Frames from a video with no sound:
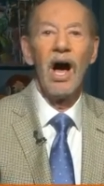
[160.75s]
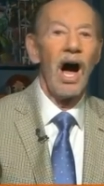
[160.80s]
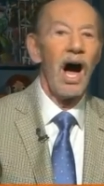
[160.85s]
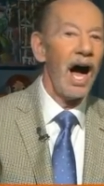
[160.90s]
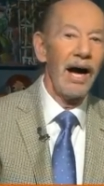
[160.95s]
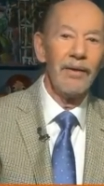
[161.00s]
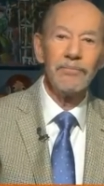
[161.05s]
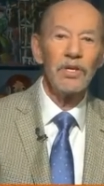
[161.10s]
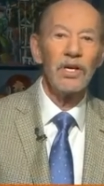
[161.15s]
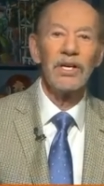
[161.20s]

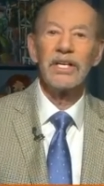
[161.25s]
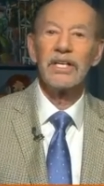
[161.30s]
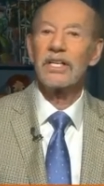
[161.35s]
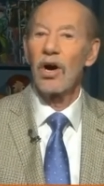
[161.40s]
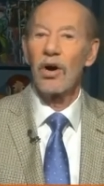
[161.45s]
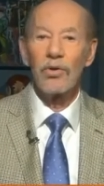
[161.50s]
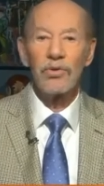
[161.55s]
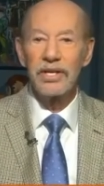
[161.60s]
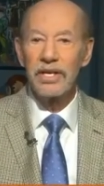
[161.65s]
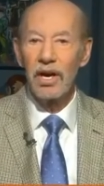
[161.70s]
I'm going to
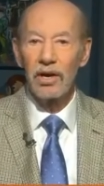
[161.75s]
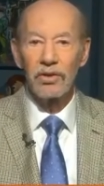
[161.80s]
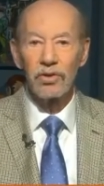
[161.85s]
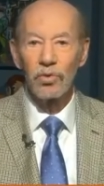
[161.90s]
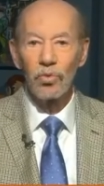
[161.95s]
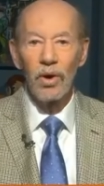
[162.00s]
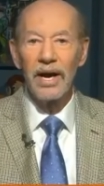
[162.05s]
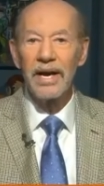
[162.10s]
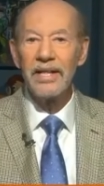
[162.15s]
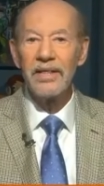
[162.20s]
go the other
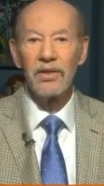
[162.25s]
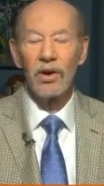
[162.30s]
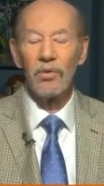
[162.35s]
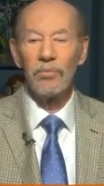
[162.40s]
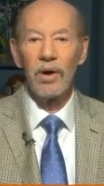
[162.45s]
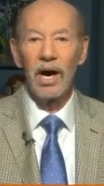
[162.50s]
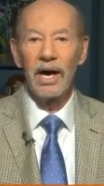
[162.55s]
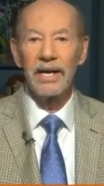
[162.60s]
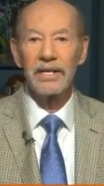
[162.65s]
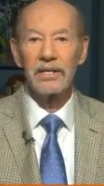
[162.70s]
way though,
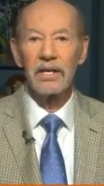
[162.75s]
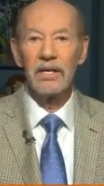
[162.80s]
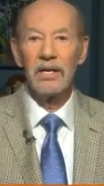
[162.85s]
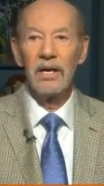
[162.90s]
Mike.